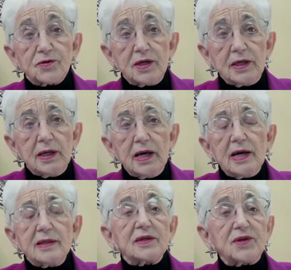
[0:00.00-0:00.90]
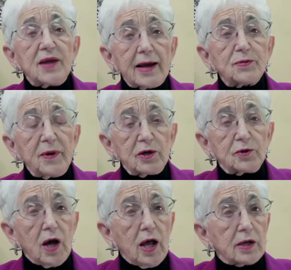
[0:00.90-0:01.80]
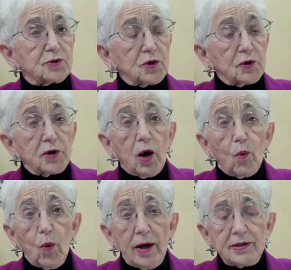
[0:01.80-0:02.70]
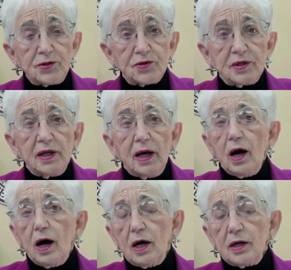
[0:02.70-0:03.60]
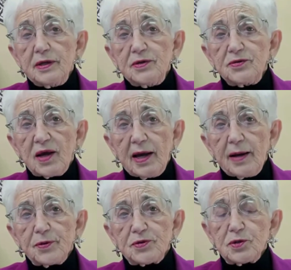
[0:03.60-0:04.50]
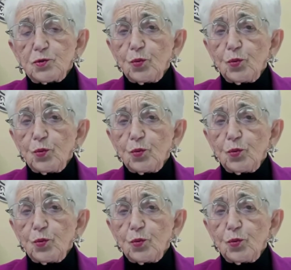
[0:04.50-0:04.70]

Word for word: to see that taxpayer dollars are not wasted on these campuses.